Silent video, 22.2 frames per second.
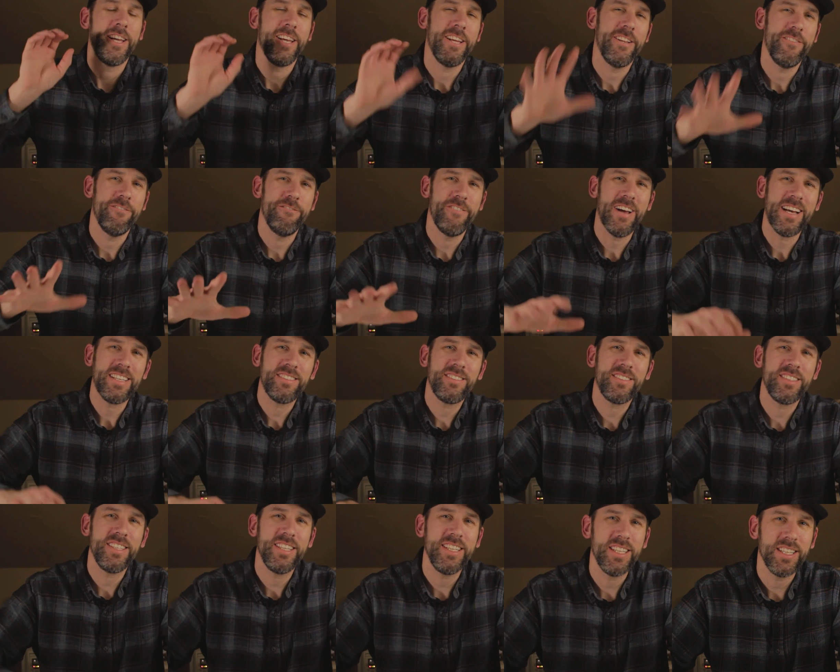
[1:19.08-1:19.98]

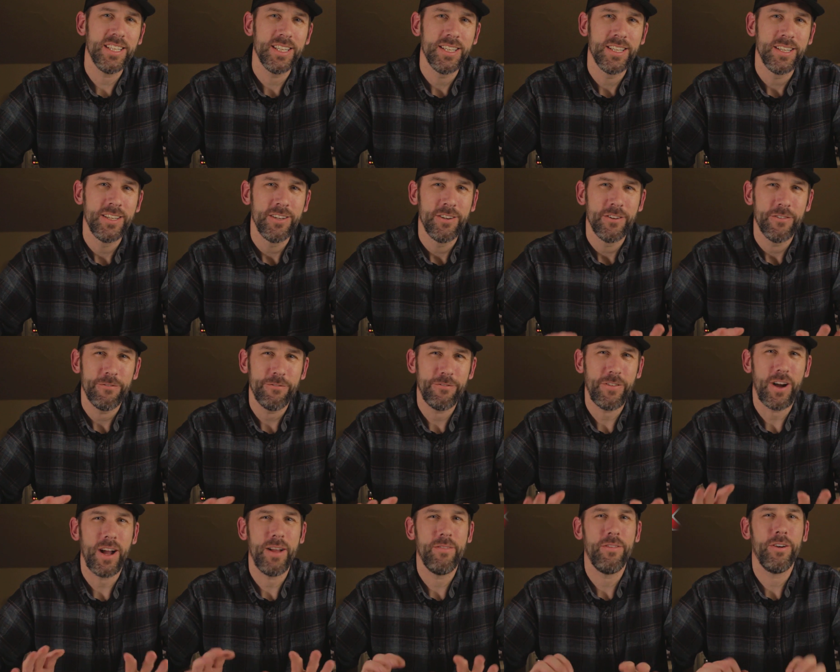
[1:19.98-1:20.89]
Investing
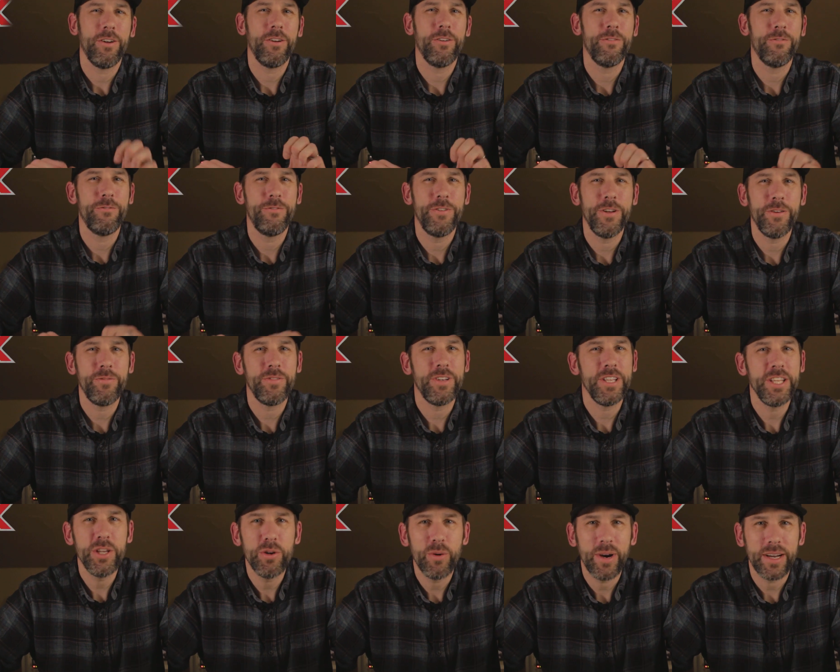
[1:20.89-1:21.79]

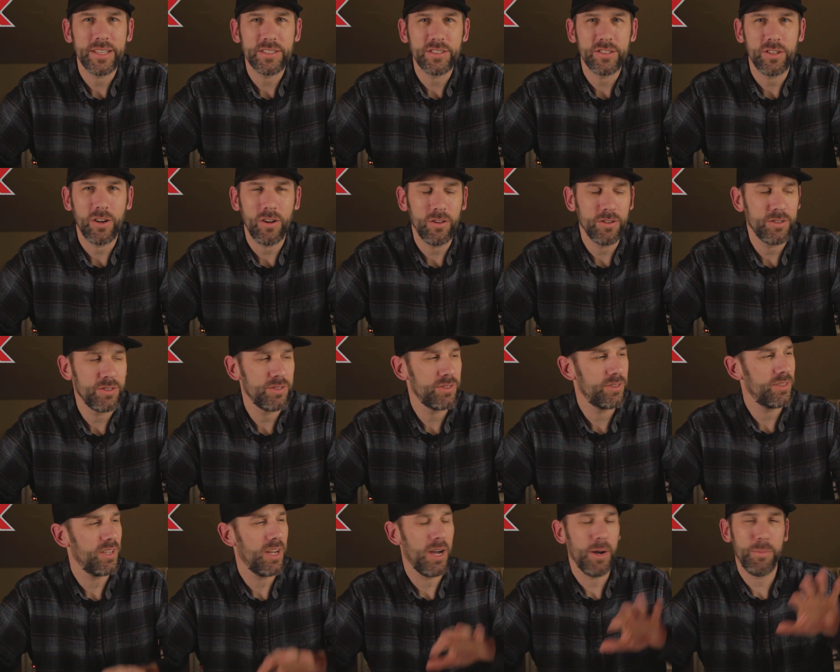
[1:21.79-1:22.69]

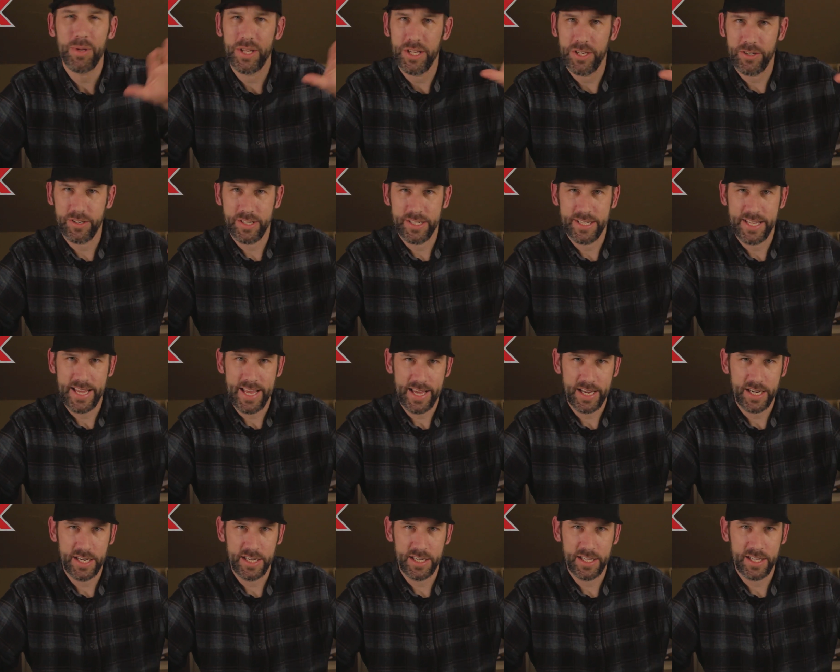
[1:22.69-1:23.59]
$550 up here in
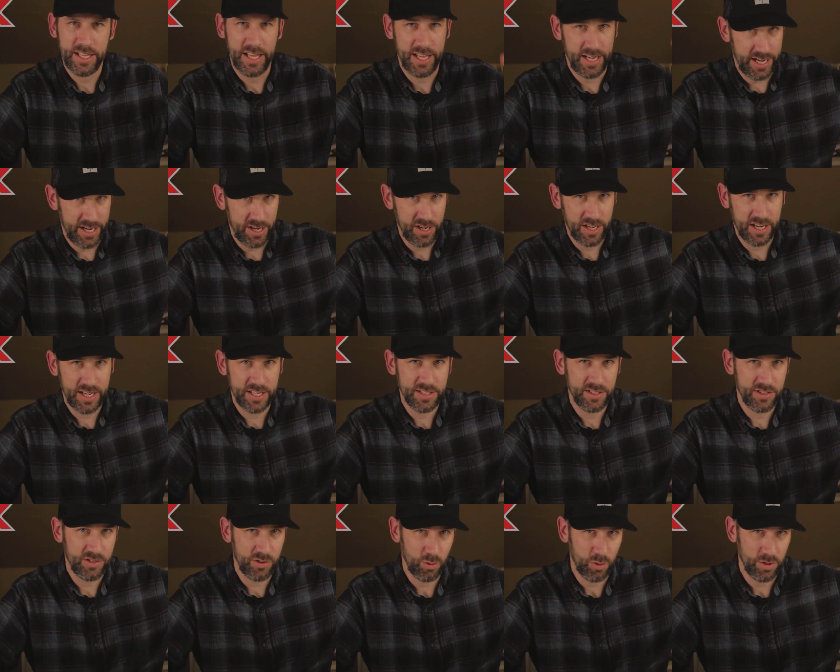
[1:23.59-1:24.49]
Canada at
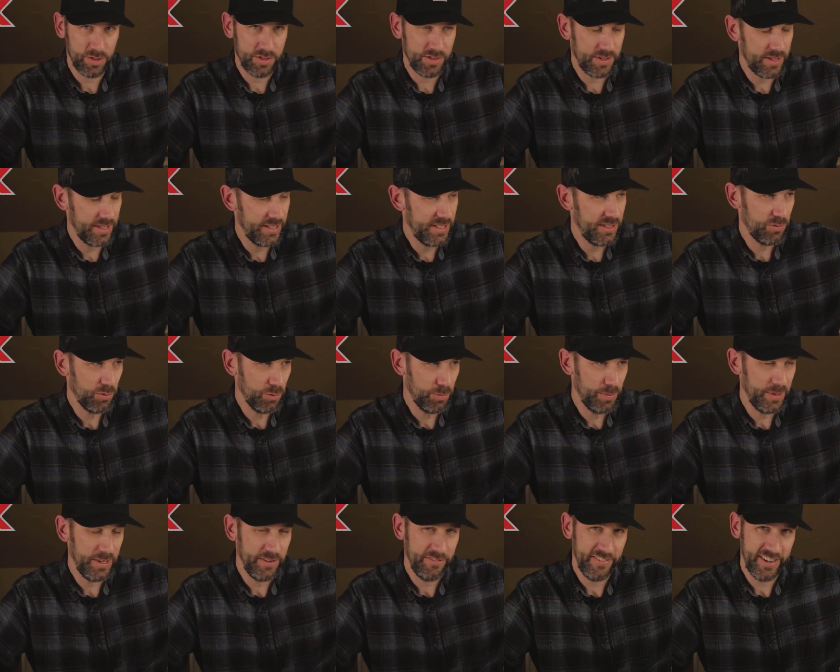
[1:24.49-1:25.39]
Airgun Source, these will
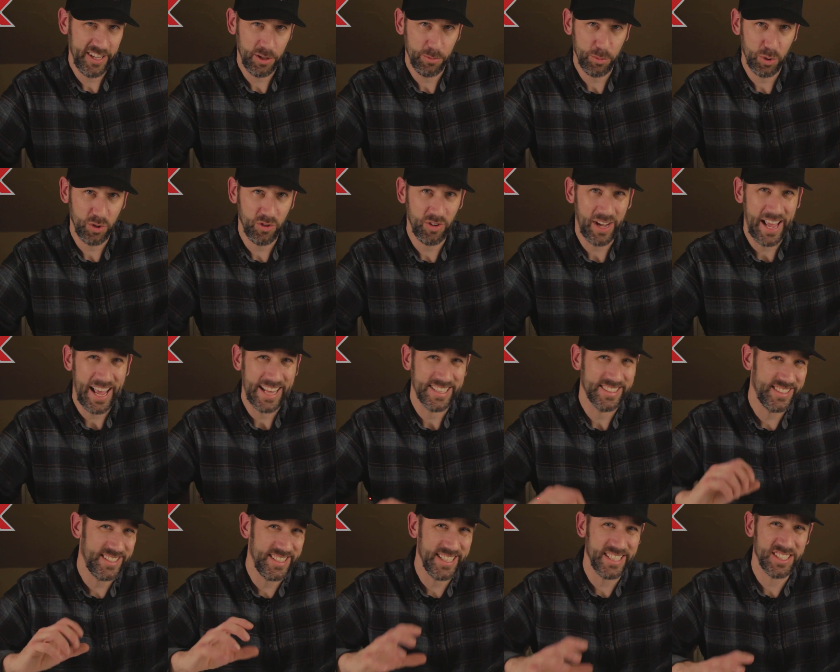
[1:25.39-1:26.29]
be available at
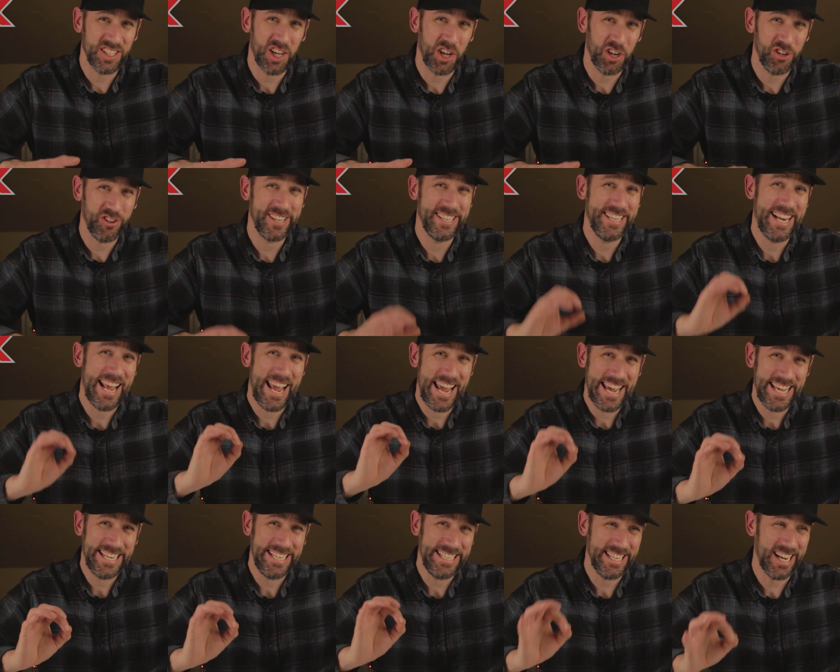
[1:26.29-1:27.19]

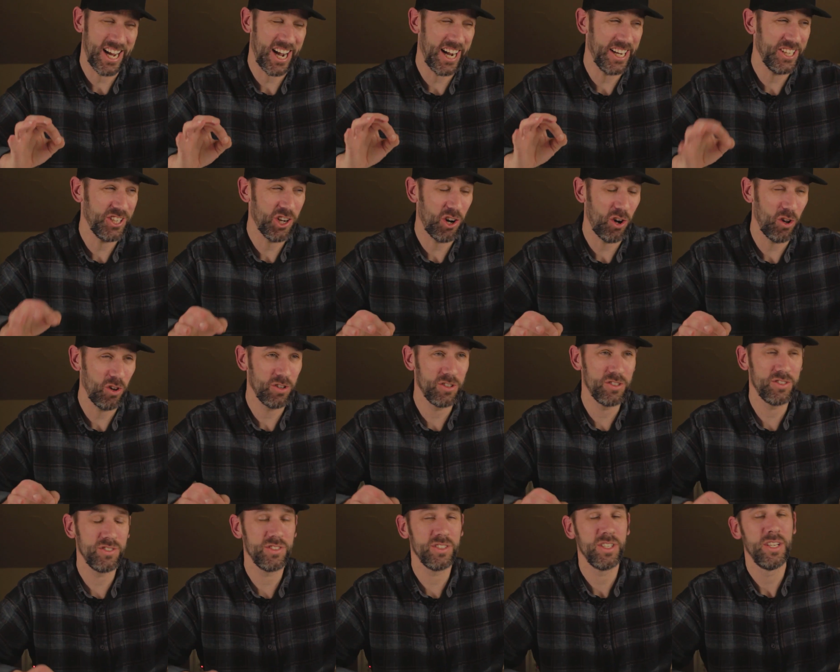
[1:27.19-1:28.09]

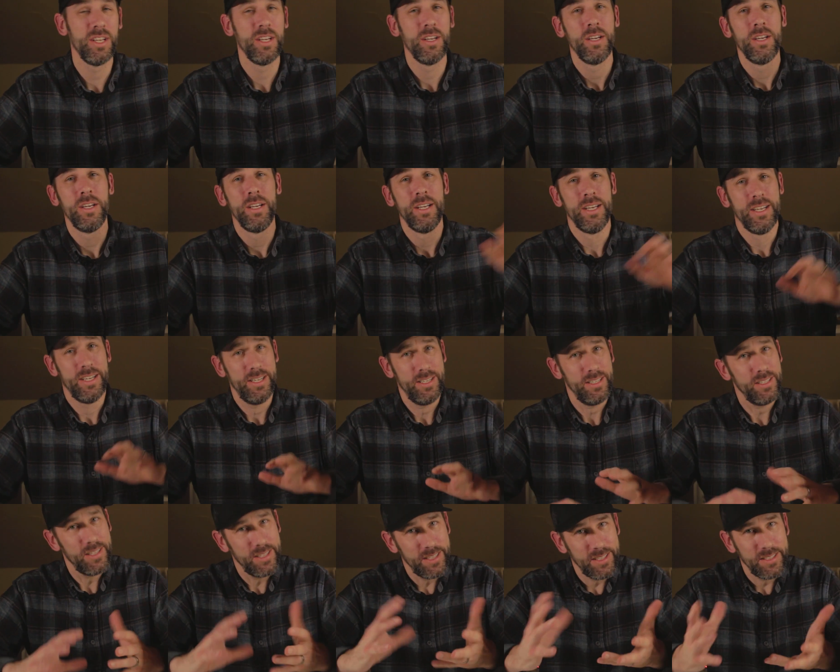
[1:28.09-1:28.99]
$689.
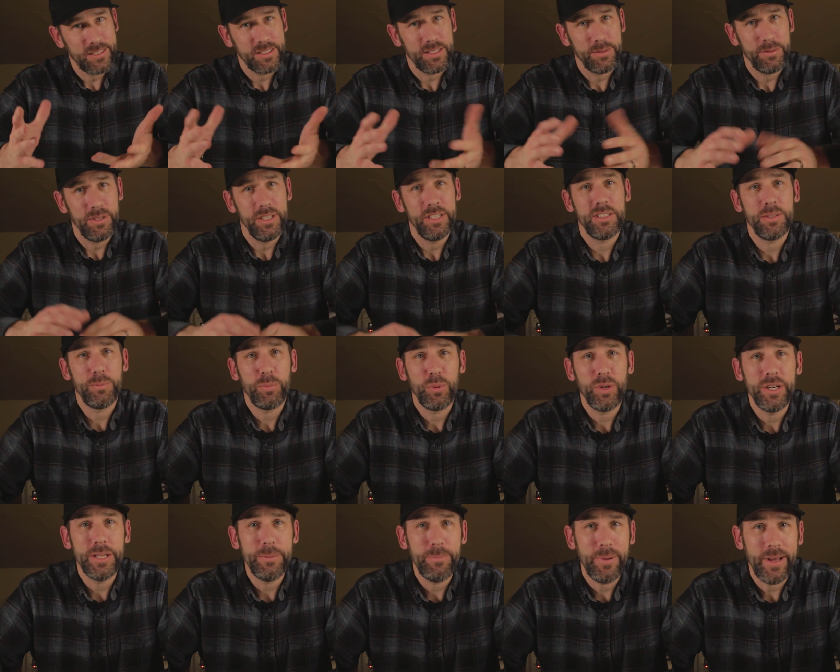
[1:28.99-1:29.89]
It's a
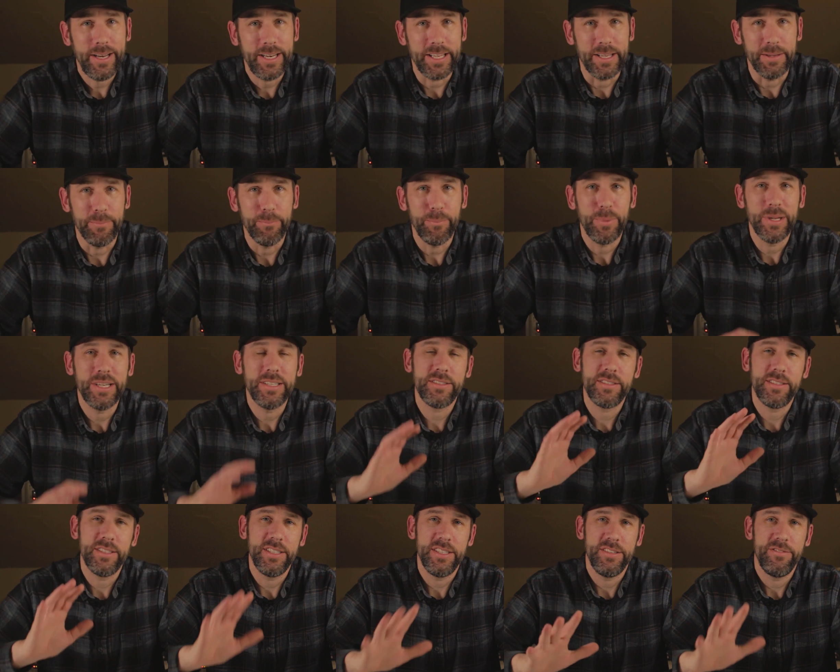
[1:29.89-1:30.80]
pretty penny, but
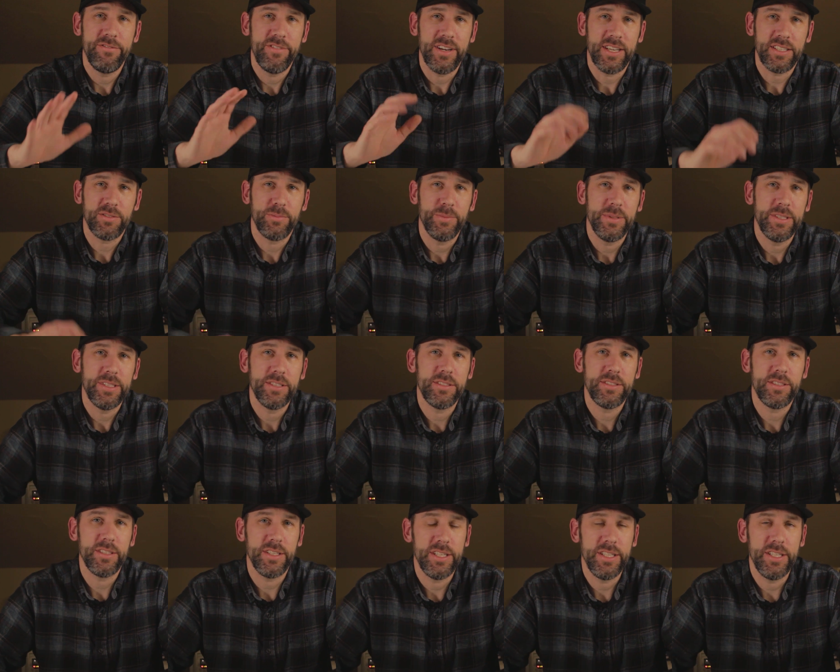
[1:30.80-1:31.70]
it's an
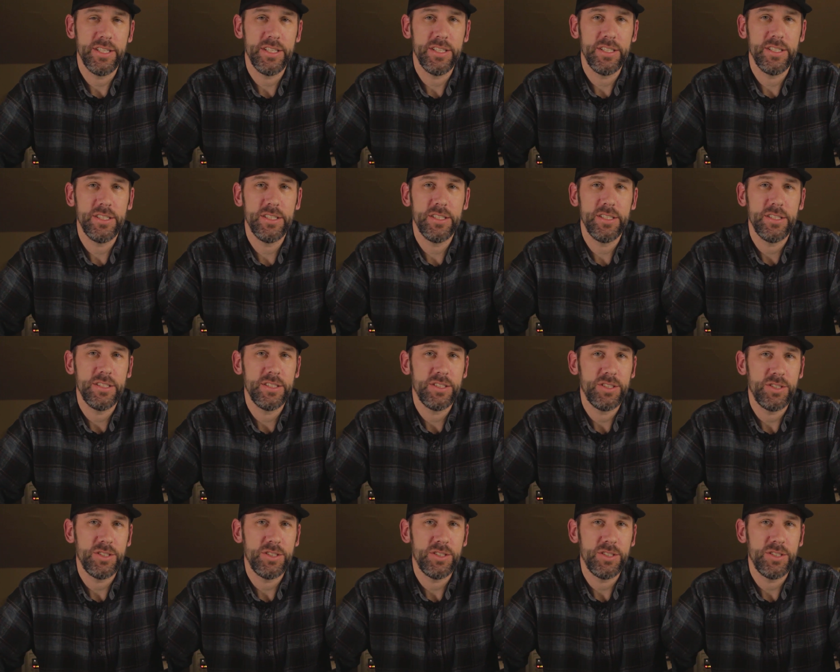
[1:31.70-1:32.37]
investment in